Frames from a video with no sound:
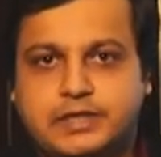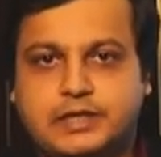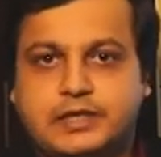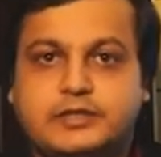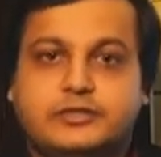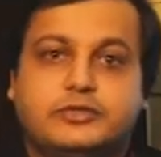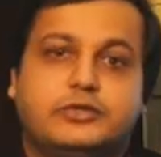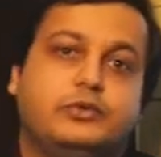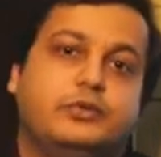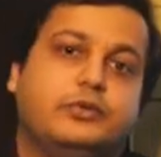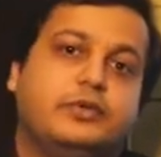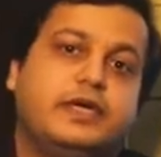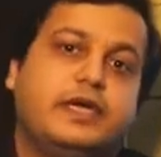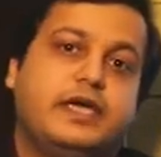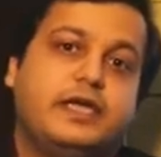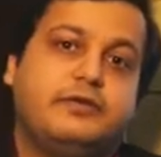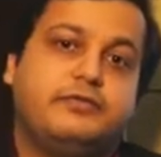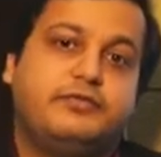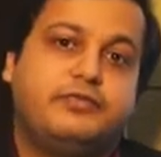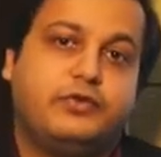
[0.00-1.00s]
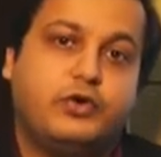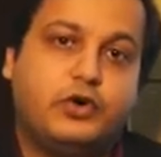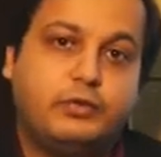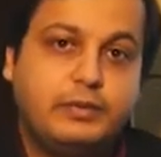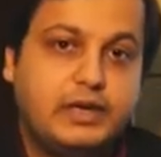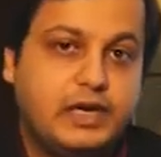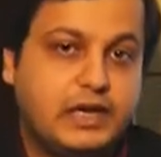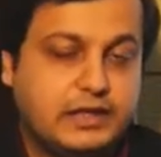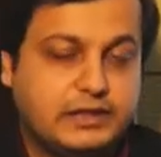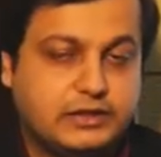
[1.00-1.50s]
So in
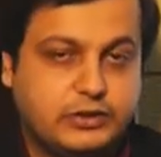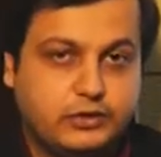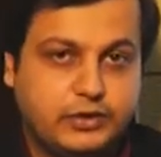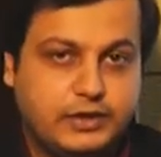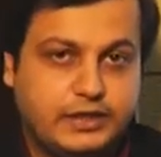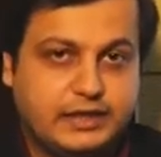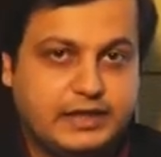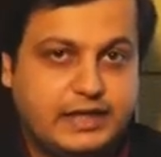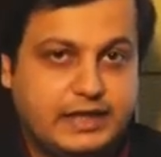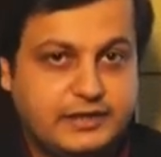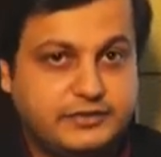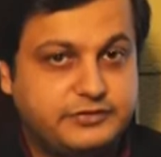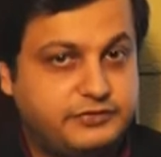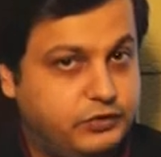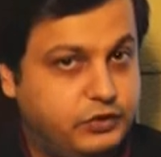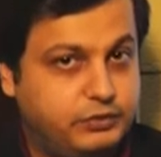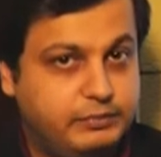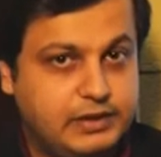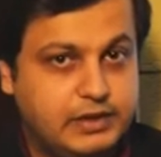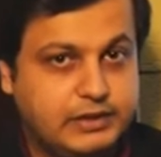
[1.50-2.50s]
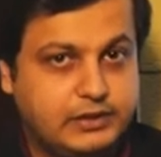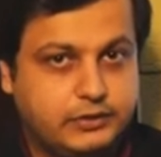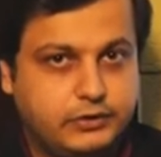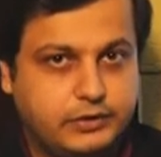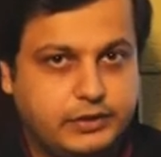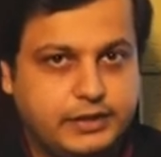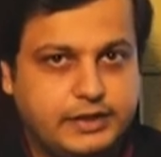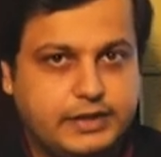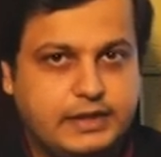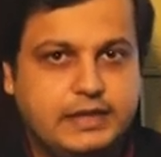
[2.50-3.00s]
formal authority, that is formal
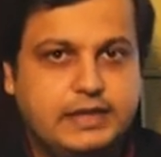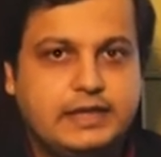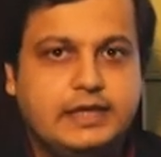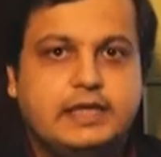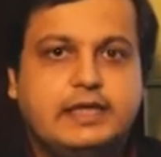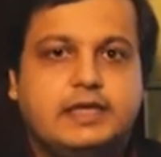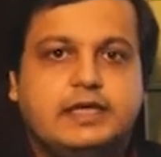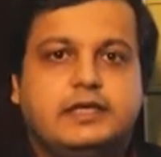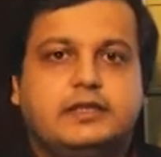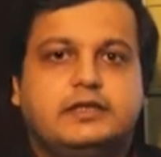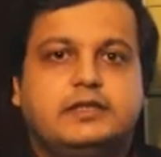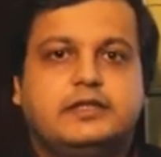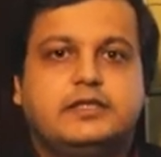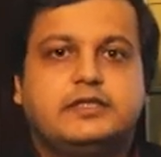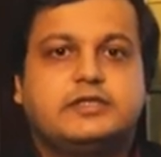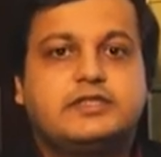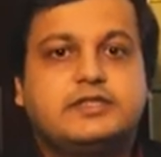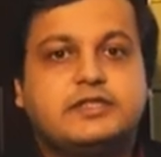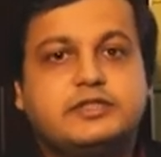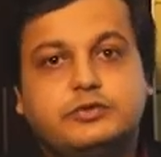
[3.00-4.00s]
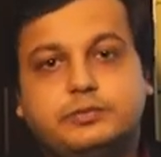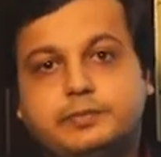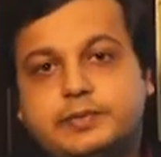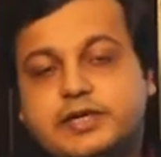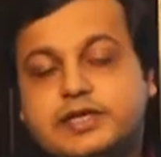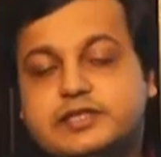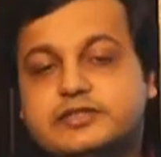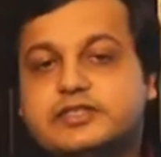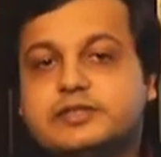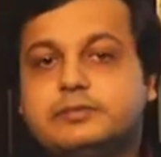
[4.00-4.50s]
authority, the
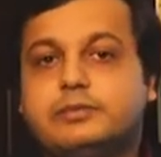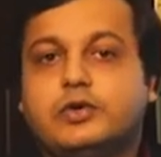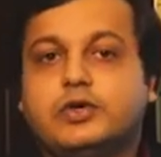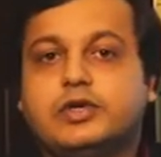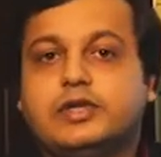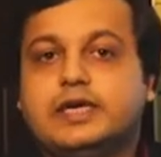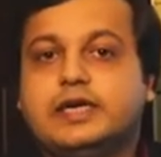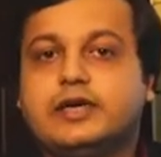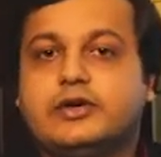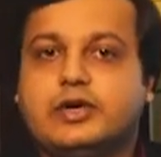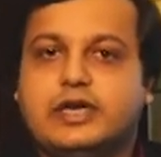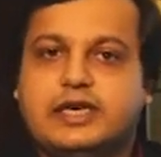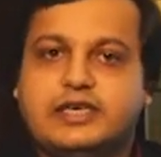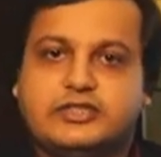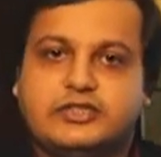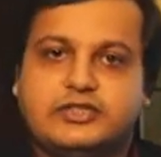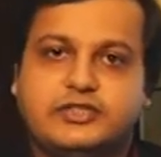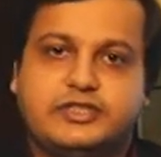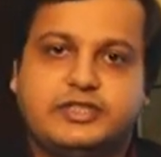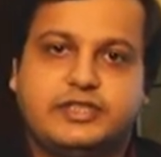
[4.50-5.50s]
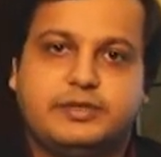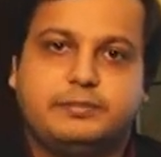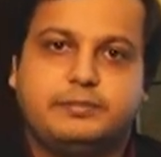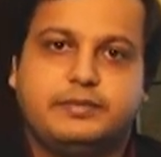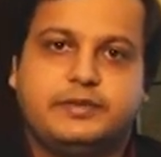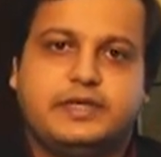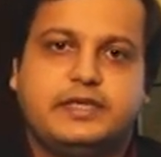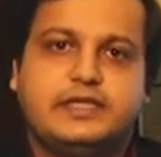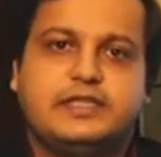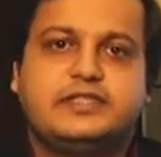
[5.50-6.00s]
superior subordinate relationship
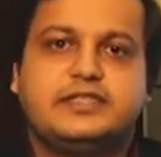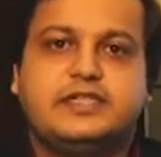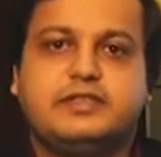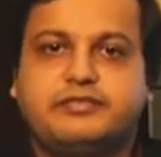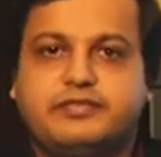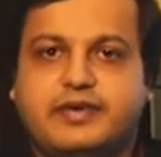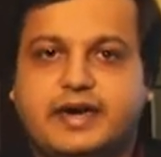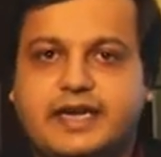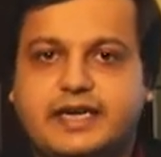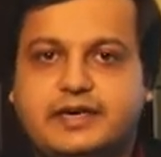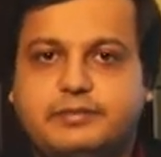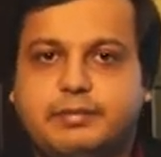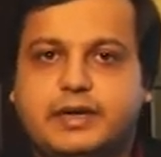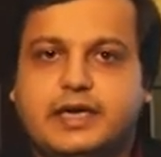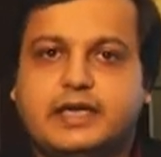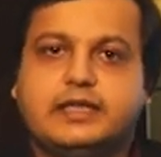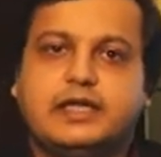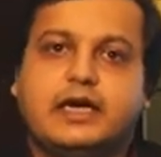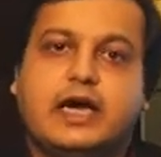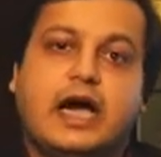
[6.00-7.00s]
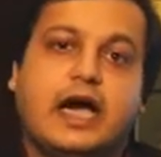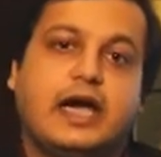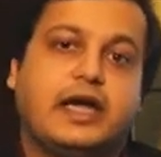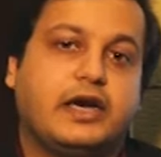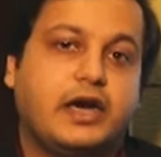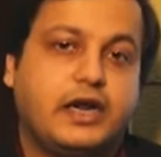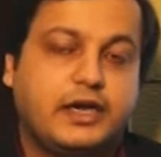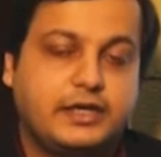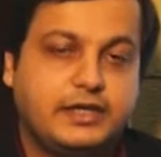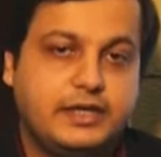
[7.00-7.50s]
is defined by the
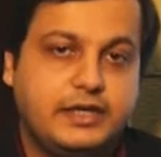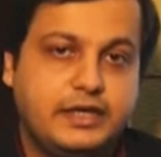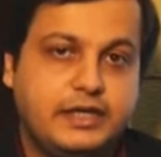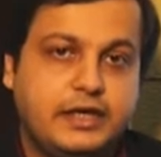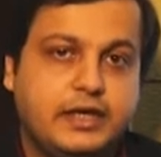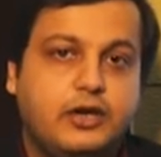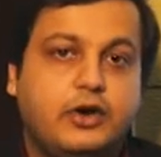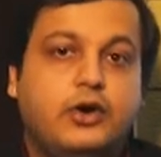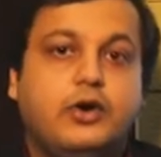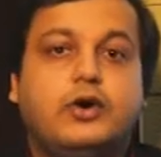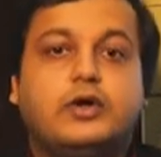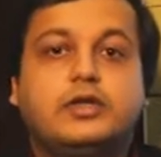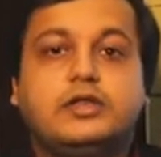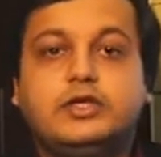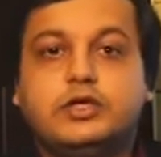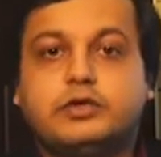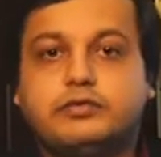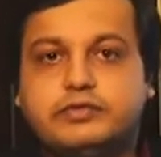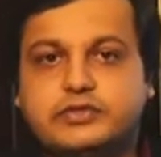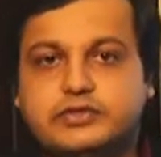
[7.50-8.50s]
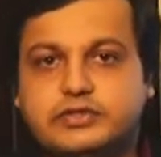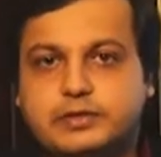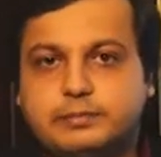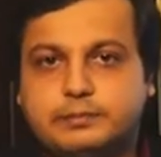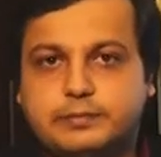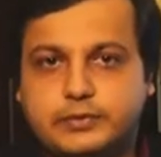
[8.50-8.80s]
hierarchy or the official